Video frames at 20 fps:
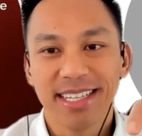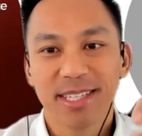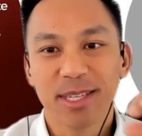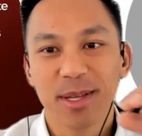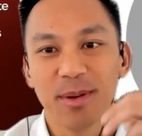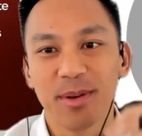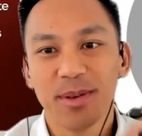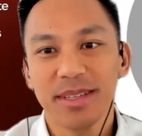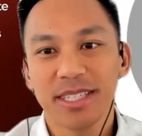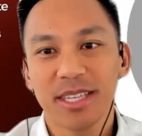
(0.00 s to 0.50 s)

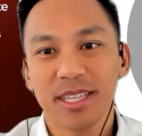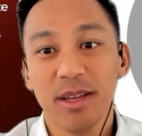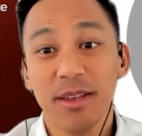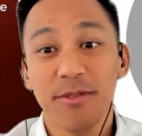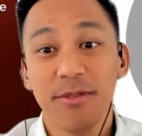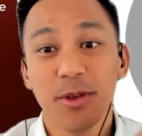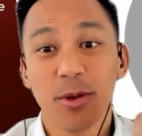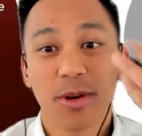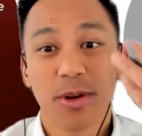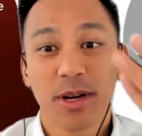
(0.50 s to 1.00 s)
So
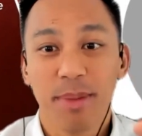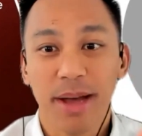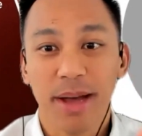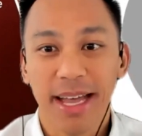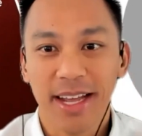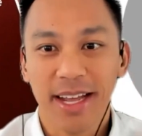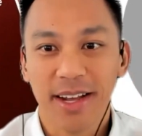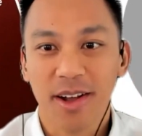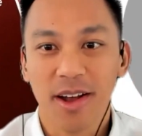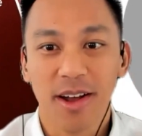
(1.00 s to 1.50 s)
if you were to
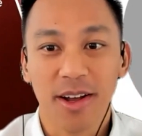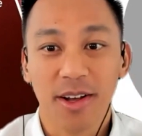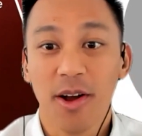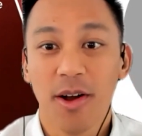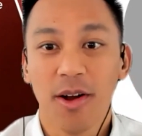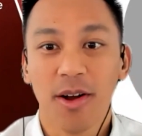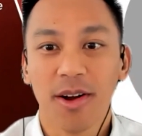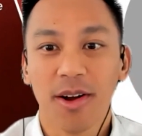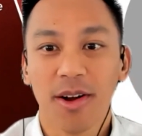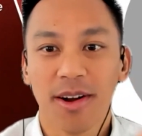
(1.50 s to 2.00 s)
buy a
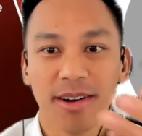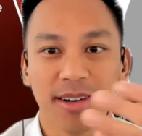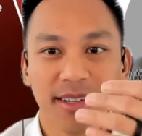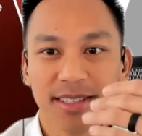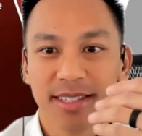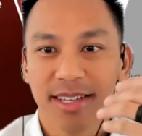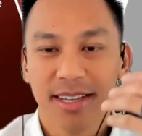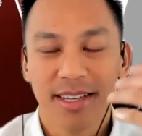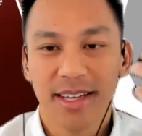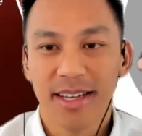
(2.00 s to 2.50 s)
car,
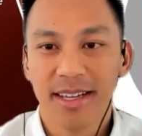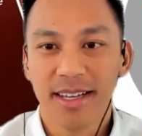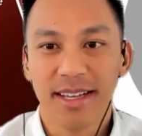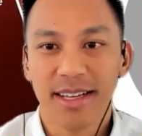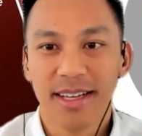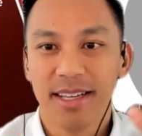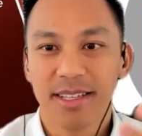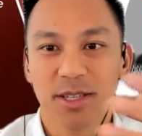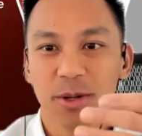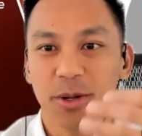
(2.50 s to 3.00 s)
say
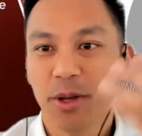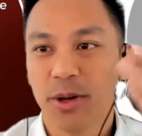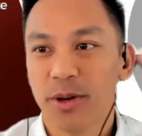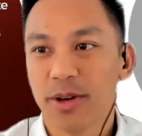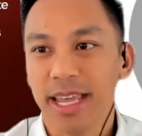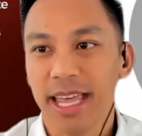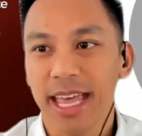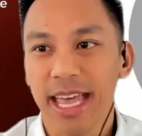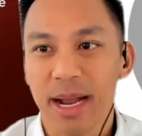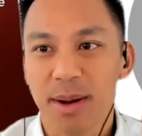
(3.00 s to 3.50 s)
a Toyota
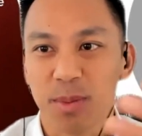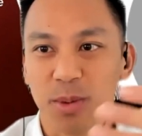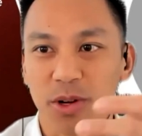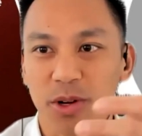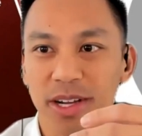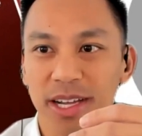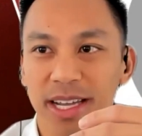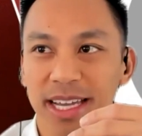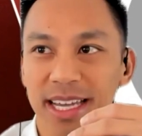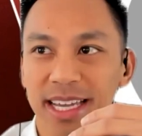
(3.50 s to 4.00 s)

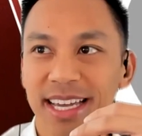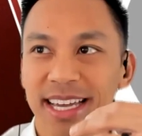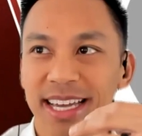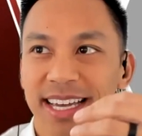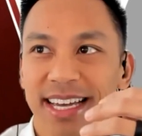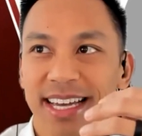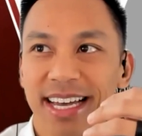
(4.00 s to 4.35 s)
Camry,